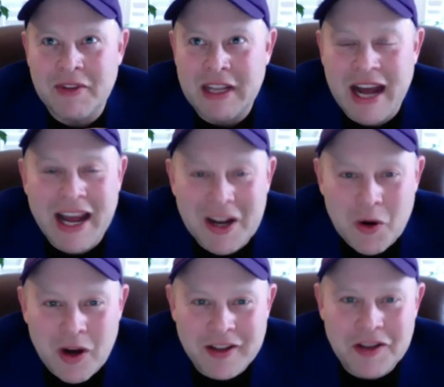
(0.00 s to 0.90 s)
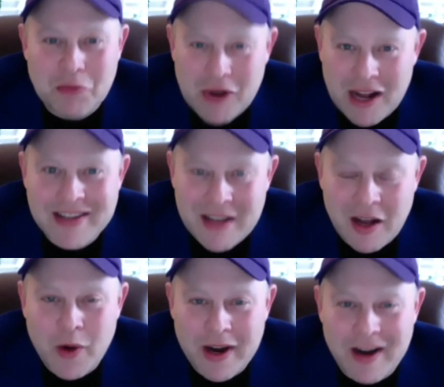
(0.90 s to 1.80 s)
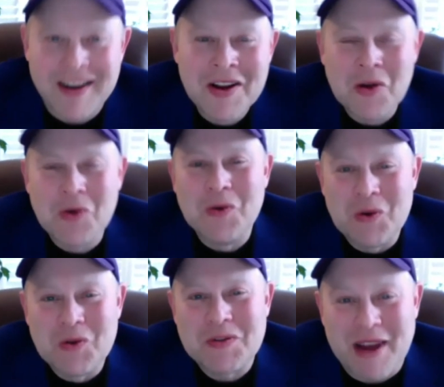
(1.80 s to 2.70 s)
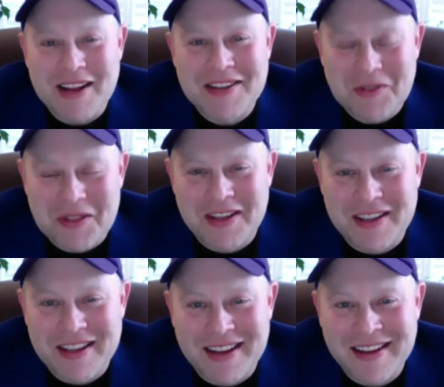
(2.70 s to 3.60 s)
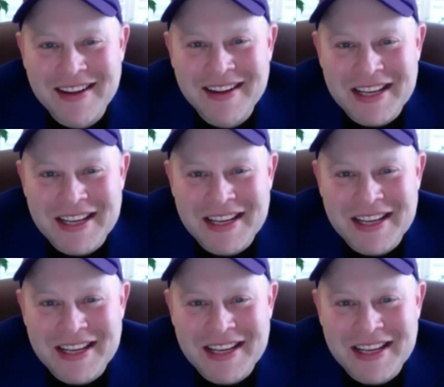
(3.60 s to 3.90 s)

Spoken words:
Iowa. You can probably tell who sponsored the